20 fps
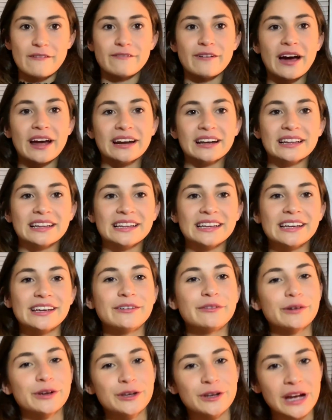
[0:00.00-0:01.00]
Finally,
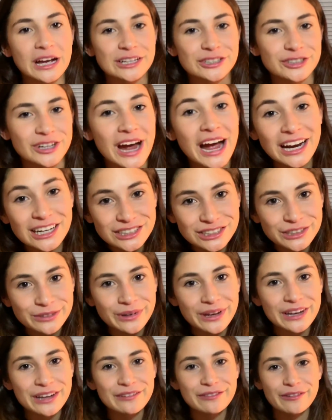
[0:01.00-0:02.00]
what you guys are actually
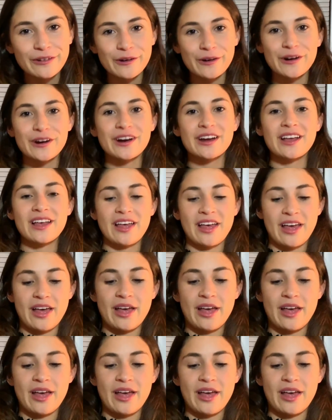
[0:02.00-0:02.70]
waiting for,